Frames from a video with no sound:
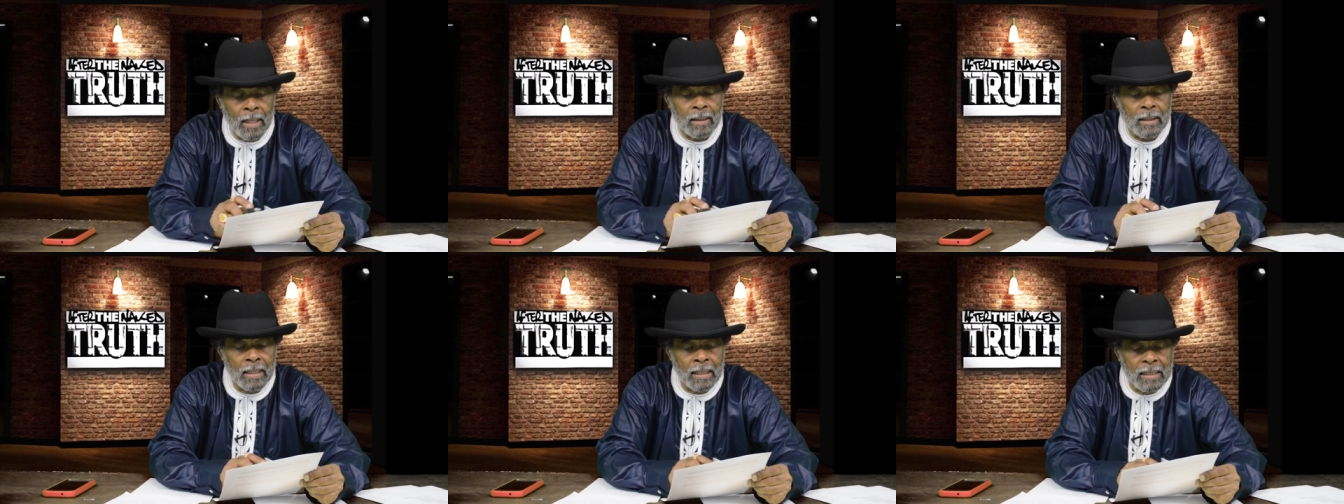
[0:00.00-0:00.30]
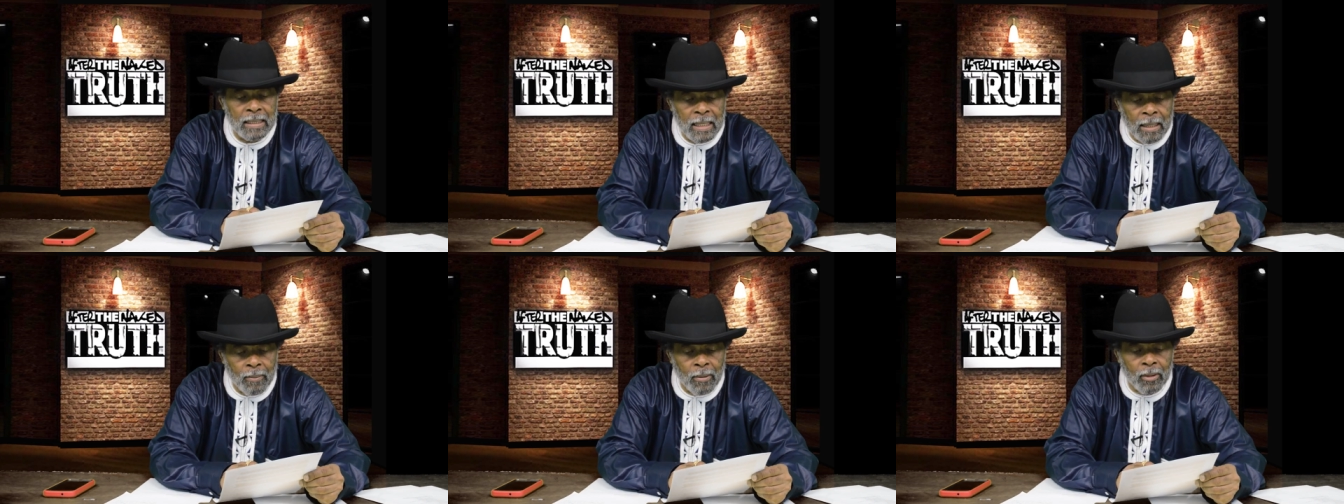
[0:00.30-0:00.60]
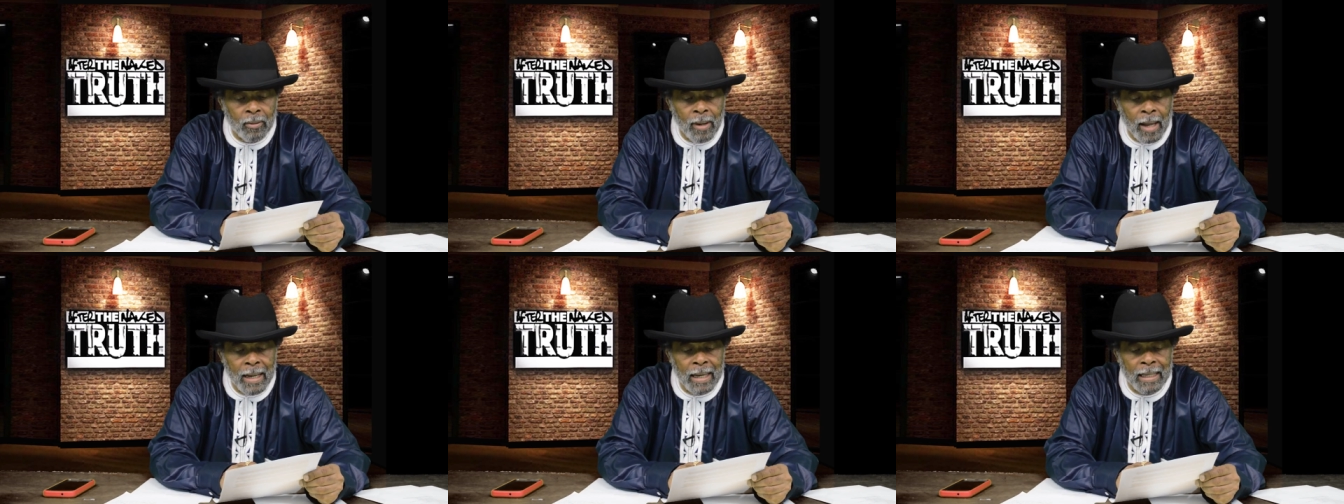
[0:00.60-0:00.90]
the
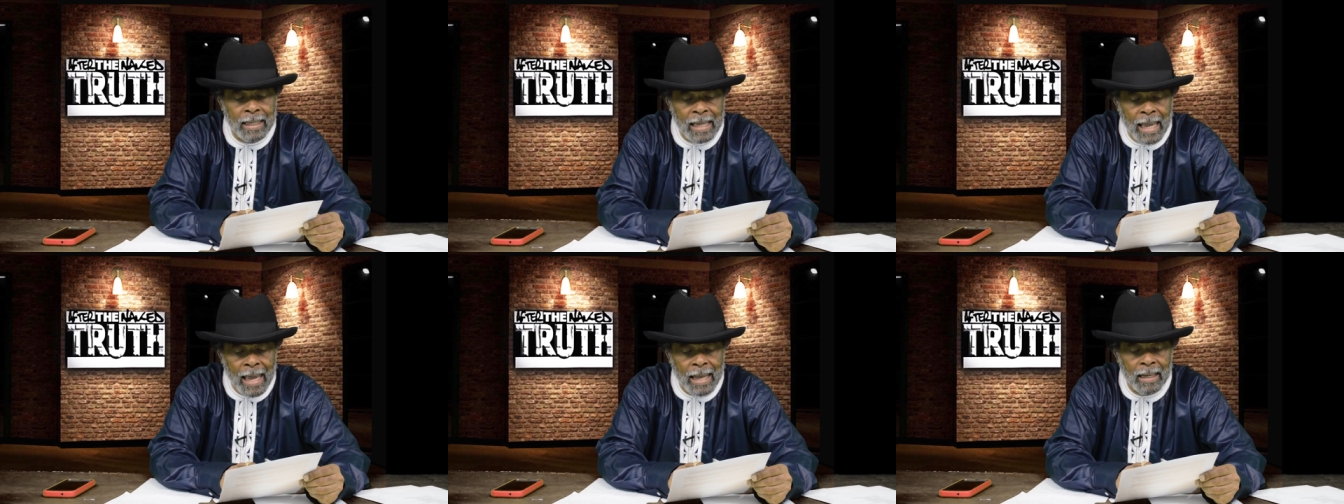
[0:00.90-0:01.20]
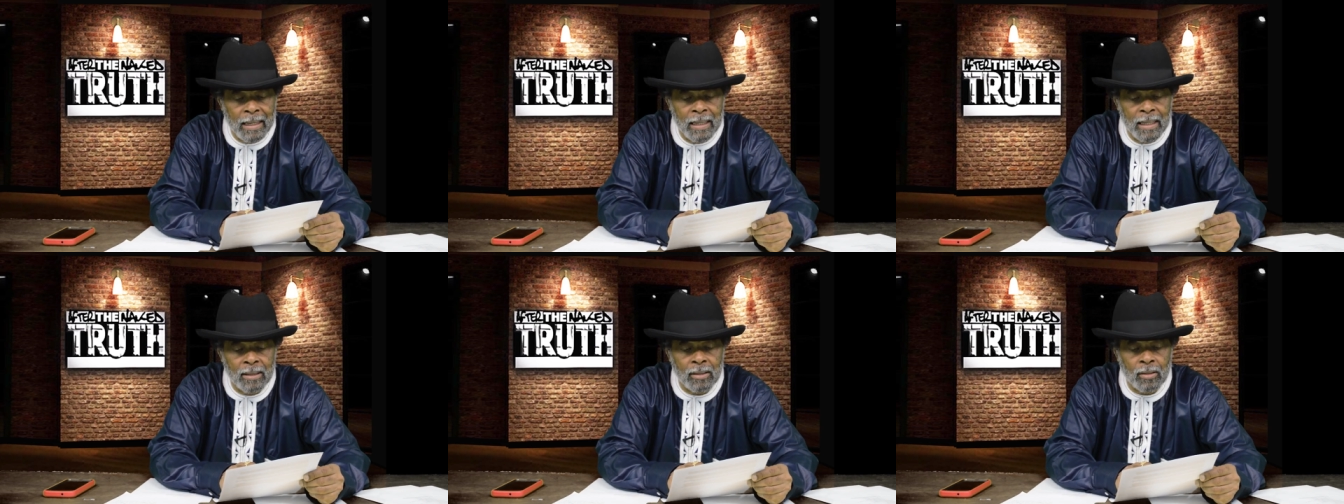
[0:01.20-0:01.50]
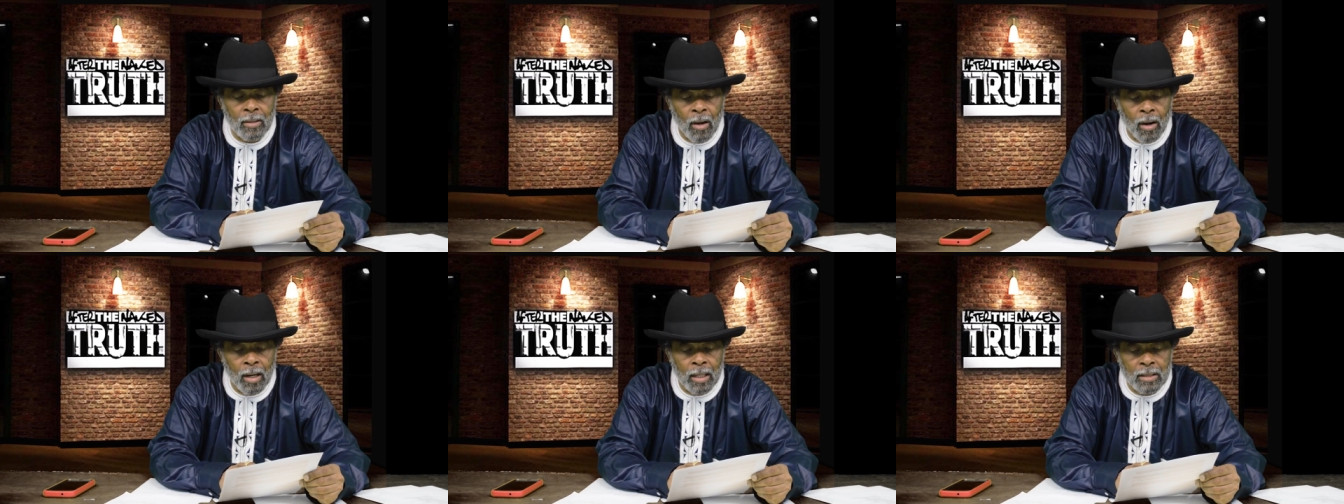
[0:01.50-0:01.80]
Democratic
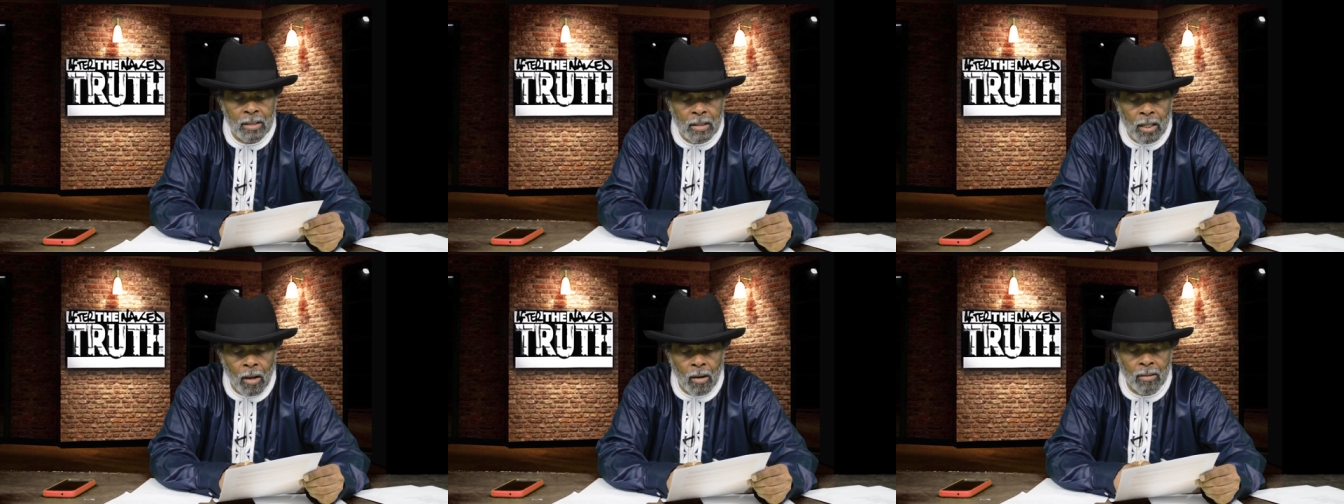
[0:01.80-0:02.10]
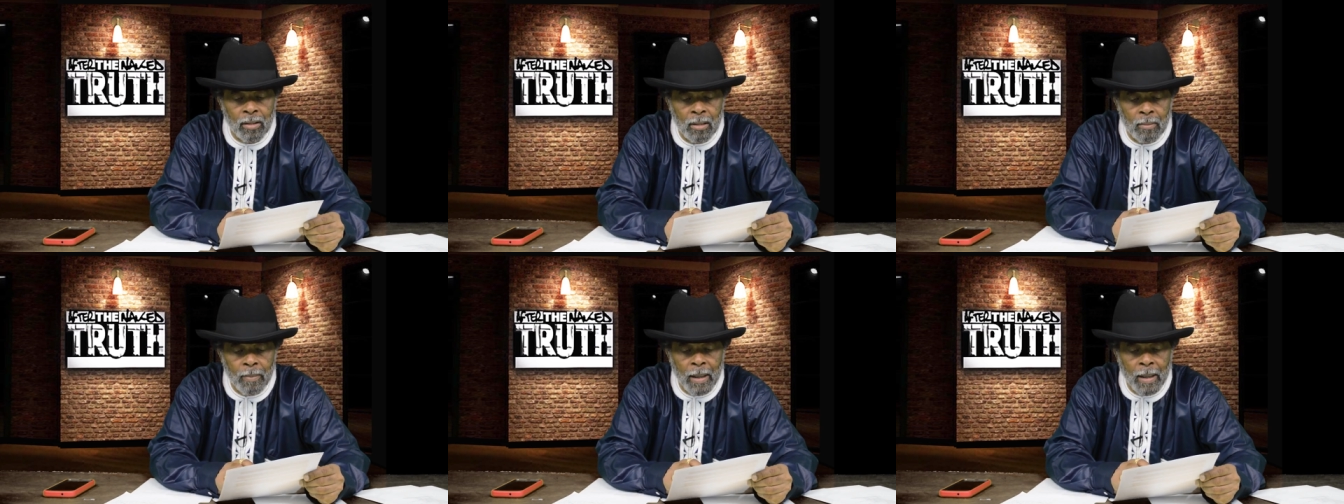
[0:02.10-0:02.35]
candidates are talking